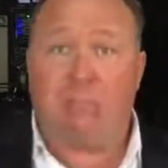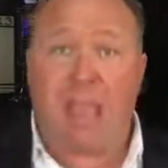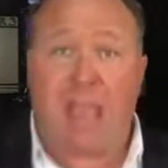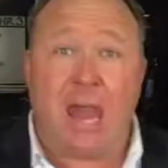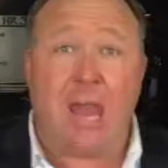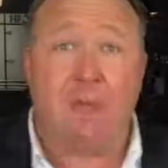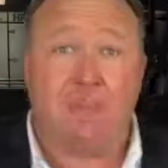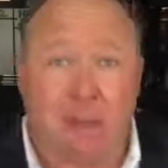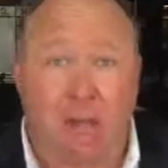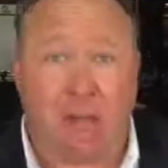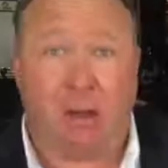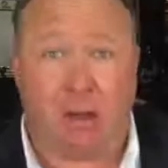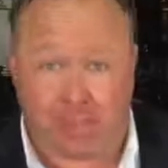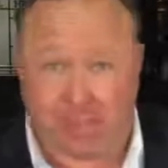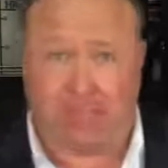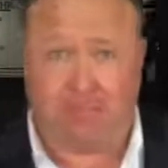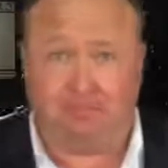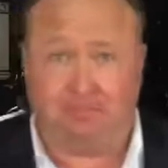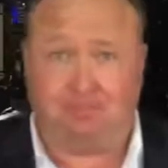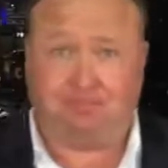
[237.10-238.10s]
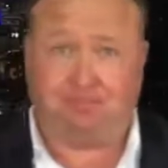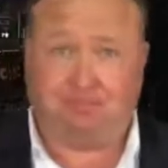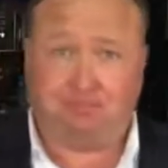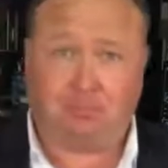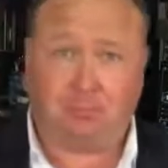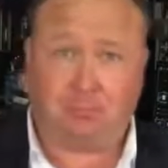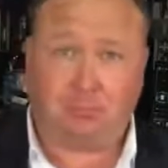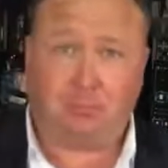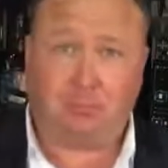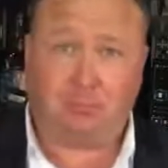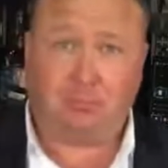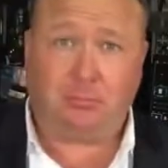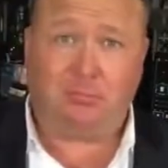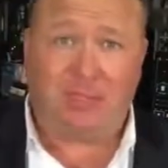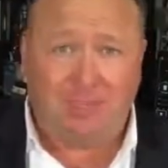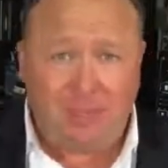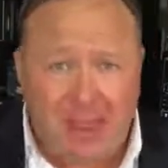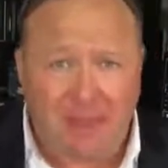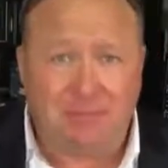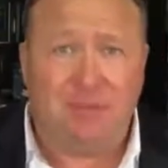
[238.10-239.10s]
at America.
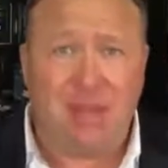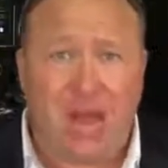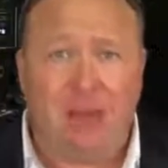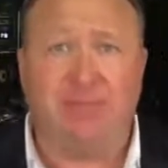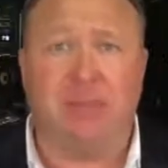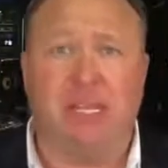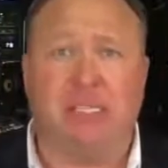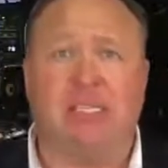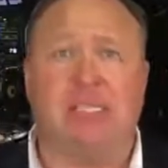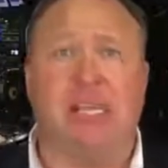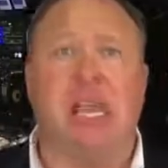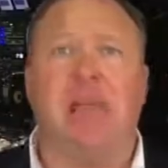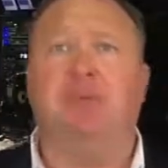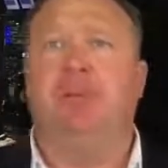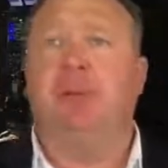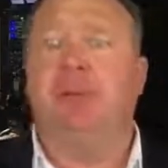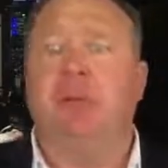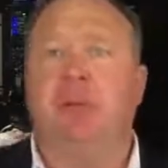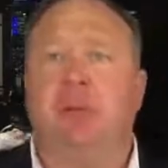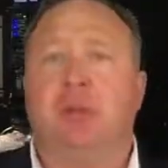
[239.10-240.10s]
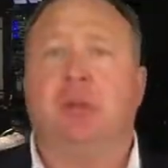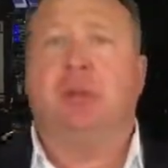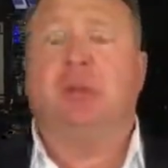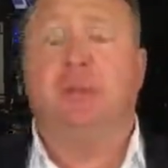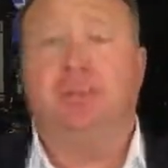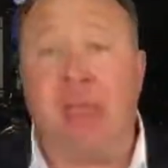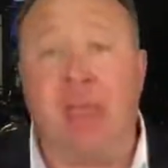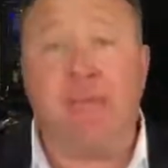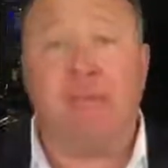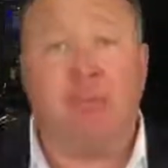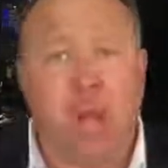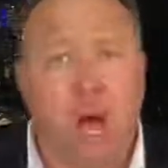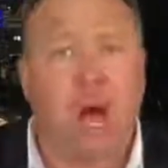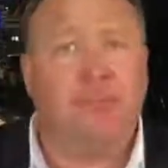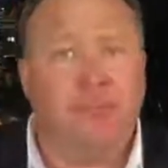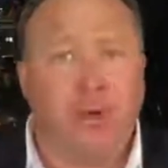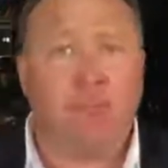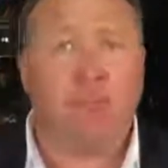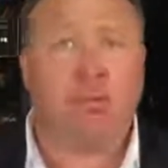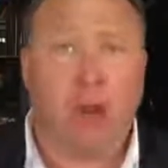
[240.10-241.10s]
They've done this. They've
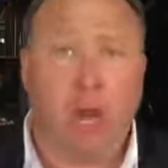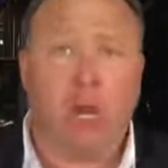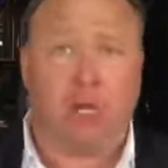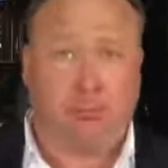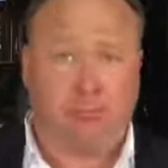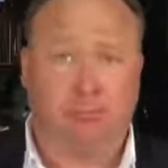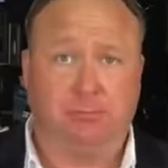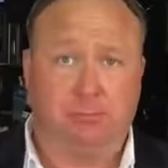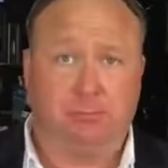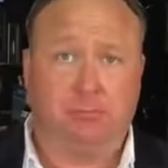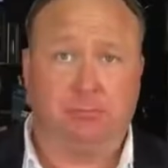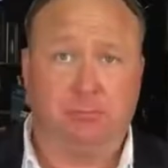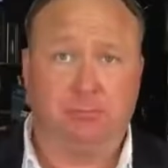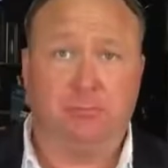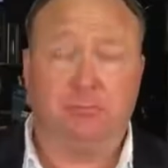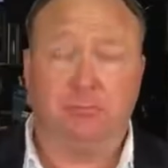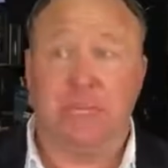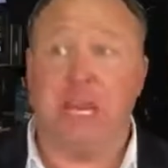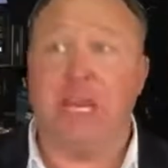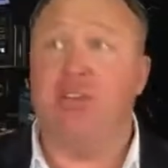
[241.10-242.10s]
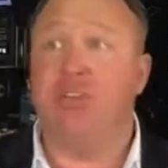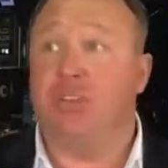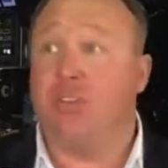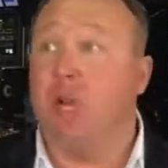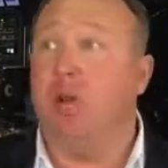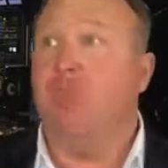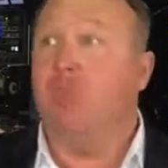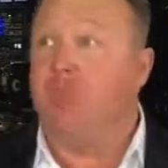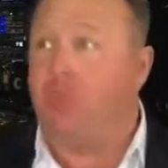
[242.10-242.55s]
gone for broke. And so